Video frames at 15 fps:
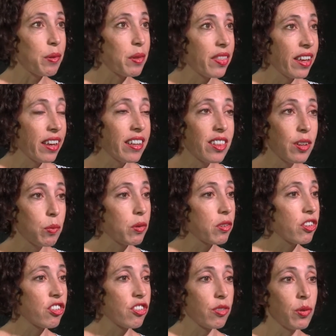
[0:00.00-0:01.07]
out there that
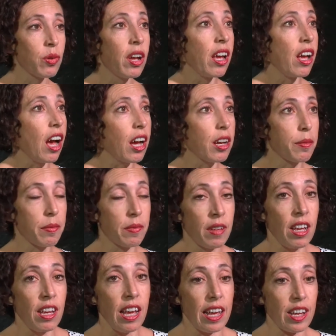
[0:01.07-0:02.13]
wants to
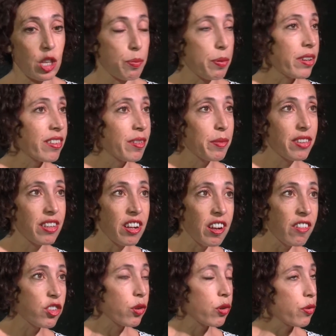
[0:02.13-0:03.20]
express
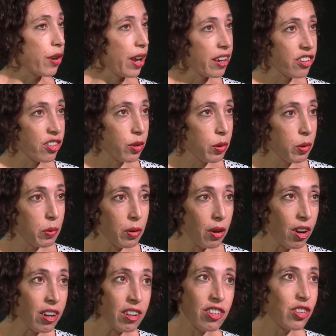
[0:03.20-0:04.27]
themselves or create their own
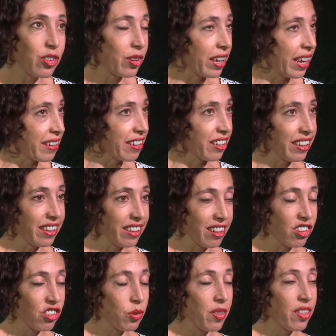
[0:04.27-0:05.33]
art to get in
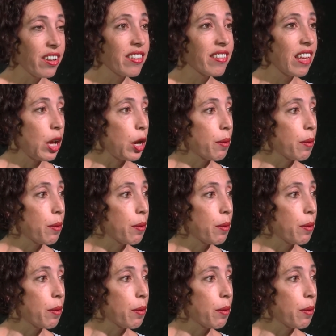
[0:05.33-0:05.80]
touch with us.